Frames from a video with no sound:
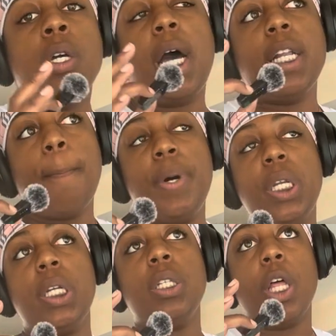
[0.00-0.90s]
kind of
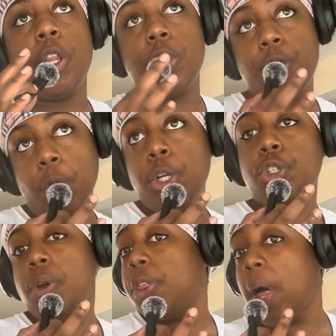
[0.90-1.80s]
putting the
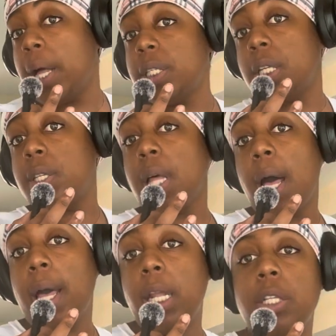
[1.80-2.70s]
surgery thought to the
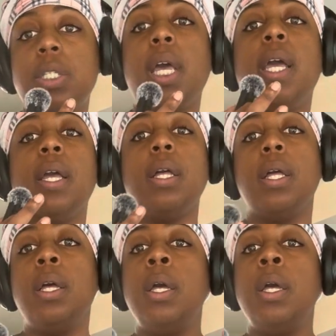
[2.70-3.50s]
side and saying,